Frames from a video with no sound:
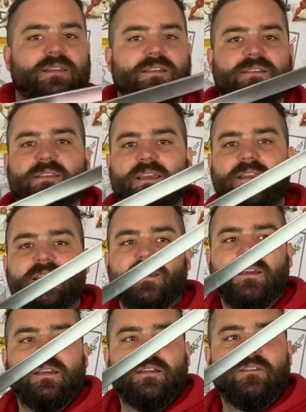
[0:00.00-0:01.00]
That is a
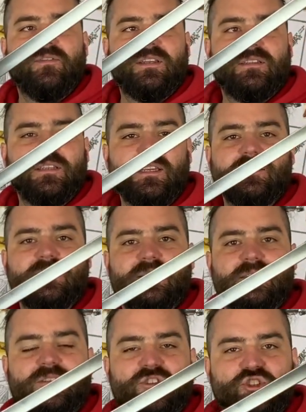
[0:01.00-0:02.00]
Cavitan
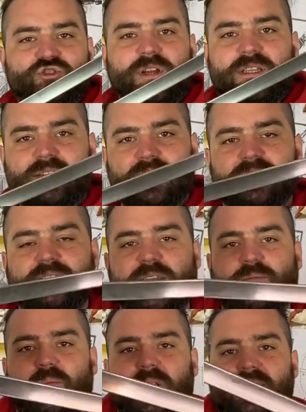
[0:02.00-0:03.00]
Eastern straight
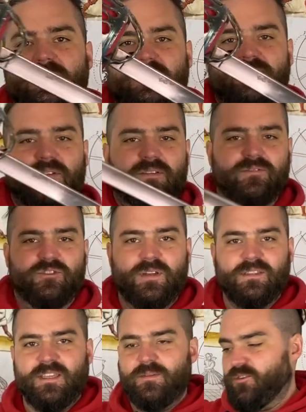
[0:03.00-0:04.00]
sabre blade, if
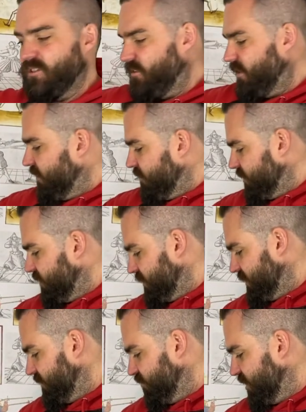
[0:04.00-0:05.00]
straight sabre is a thing, which
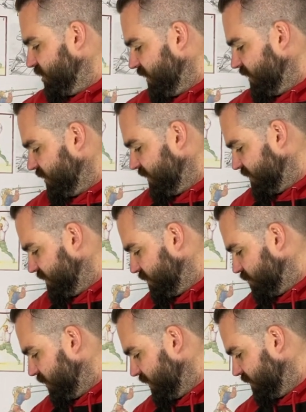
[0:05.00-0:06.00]
in British English it isn't,
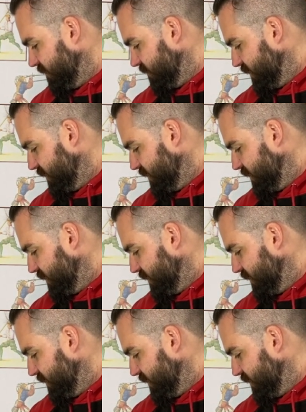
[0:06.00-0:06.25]
but